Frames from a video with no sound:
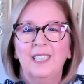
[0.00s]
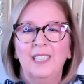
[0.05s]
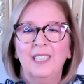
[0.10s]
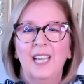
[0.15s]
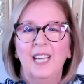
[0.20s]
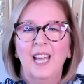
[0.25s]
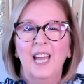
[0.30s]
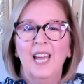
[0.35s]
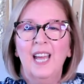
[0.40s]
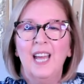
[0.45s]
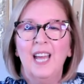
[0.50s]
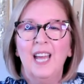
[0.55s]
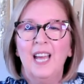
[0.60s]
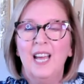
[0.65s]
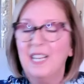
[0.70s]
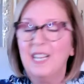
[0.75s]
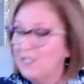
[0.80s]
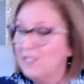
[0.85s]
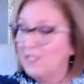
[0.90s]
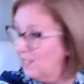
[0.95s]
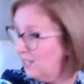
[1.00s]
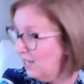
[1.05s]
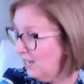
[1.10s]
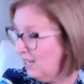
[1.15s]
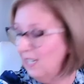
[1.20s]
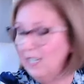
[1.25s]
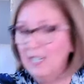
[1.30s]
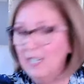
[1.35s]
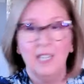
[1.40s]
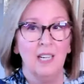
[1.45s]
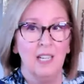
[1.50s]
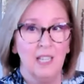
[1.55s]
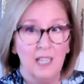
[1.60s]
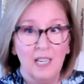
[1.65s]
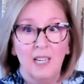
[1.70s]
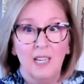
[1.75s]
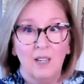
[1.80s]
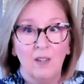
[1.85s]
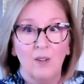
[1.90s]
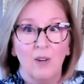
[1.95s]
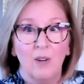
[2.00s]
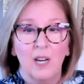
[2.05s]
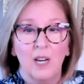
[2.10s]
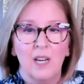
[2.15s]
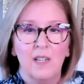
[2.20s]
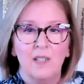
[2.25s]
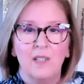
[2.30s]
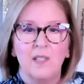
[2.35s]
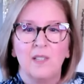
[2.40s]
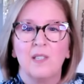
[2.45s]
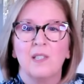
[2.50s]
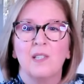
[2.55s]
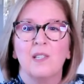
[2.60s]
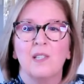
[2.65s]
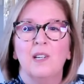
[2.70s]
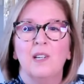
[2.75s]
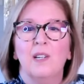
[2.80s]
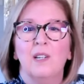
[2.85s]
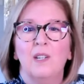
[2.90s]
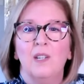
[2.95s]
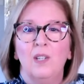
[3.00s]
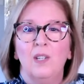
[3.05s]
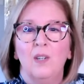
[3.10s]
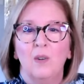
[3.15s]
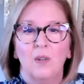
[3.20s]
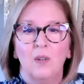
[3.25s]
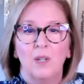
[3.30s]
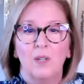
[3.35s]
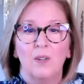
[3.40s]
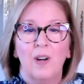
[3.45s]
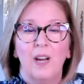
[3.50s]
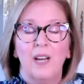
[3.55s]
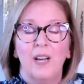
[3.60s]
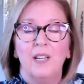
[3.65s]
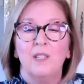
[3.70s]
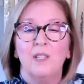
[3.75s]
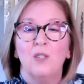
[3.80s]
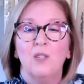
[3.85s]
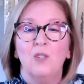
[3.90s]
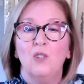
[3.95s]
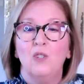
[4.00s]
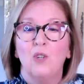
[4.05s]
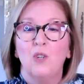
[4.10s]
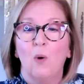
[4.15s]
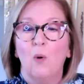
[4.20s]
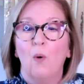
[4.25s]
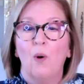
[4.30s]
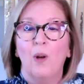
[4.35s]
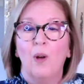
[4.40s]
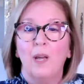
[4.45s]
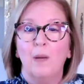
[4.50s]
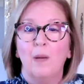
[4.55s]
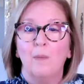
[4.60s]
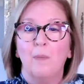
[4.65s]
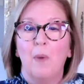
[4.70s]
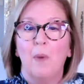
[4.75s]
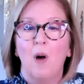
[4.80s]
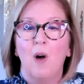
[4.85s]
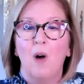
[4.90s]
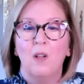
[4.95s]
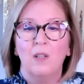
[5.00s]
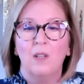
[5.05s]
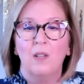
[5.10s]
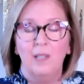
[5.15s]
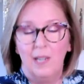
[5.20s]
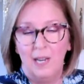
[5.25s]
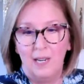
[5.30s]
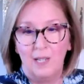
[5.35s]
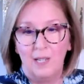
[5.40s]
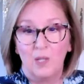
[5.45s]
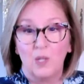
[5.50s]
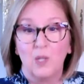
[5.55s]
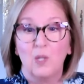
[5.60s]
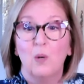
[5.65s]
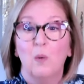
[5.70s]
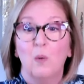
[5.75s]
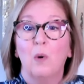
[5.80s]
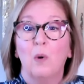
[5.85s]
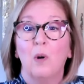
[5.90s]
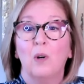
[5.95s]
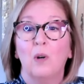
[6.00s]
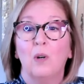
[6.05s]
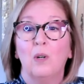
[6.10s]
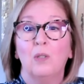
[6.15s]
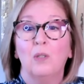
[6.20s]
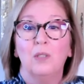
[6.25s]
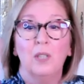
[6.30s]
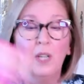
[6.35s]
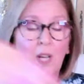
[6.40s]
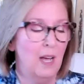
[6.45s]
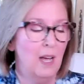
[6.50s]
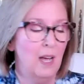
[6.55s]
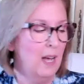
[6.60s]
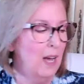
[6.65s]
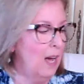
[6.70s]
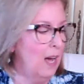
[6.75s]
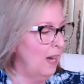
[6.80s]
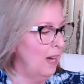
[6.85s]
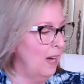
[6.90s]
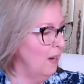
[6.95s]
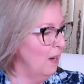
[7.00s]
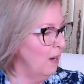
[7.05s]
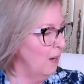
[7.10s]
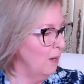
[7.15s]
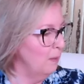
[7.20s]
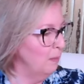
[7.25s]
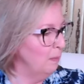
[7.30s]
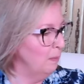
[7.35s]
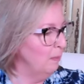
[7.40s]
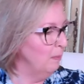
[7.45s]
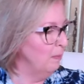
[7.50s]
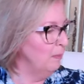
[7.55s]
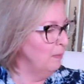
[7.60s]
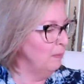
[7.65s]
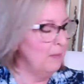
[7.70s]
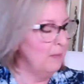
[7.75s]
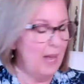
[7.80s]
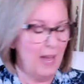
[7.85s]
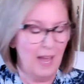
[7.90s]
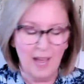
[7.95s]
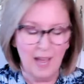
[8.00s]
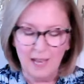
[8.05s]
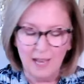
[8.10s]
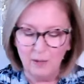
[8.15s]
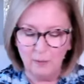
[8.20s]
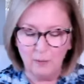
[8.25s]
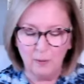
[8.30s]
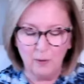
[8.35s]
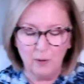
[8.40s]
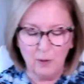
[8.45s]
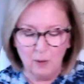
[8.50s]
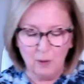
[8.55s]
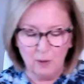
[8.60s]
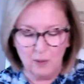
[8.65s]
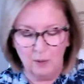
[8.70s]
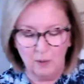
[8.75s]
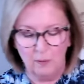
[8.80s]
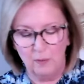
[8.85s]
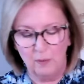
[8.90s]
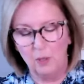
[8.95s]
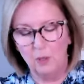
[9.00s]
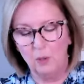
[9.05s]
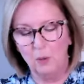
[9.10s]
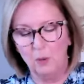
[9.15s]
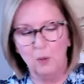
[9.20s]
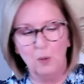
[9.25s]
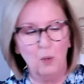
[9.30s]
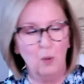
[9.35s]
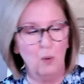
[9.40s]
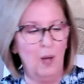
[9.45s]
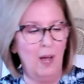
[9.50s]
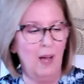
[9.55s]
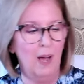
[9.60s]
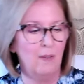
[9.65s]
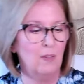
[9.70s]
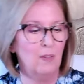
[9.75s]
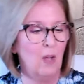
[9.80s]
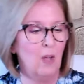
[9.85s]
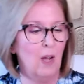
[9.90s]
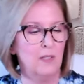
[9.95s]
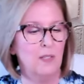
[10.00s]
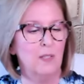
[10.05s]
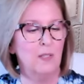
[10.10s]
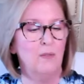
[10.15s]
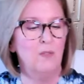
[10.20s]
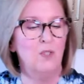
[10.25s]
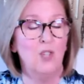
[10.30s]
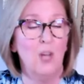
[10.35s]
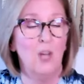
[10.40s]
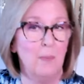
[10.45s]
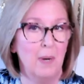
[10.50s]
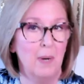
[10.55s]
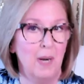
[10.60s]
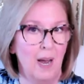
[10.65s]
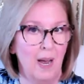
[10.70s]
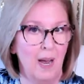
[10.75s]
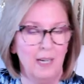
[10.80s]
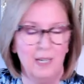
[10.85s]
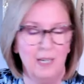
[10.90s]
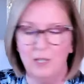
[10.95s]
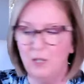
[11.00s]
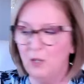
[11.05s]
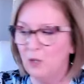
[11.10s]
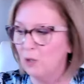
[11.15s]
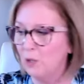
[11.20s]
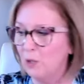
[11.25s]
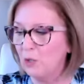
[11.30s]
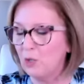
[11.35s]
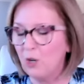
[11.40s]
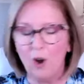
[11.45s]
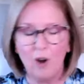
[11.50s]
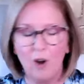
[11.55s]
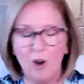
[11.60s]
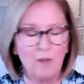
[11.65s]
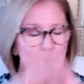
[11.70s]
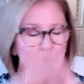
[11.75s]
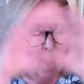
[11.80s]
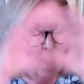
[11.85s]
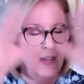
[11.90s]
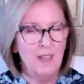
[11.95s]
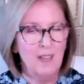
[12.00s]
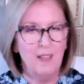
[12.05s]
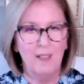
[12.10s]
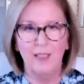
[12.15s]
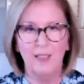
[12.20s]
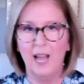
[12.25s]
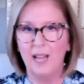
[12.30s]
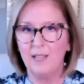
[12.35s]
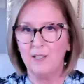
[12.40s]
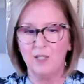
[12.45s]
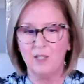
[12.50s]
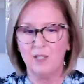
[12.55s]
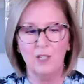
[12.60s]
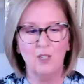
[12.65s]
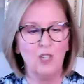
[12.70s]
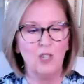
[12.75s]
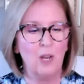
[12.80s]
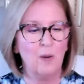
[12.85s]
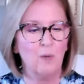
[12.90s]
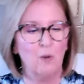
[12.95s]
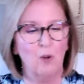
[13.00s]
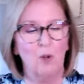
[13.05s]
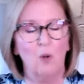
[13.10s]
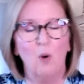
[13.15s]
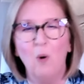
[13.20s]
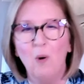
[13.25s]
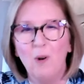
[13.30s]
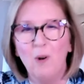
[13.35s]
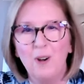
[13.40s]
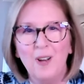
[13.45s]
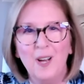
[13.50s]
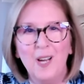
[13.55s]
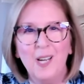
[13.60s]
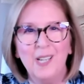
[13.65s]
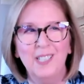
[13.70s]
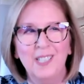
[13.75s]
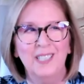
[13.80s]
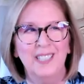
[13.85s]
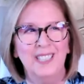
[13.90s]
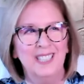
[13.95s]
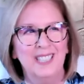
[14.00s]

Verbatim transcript: Yeah, see, he agrees. Your greatest joy pollinates the world. Um, and for those of you who have lots of Gemini in your chart, that's the general aura,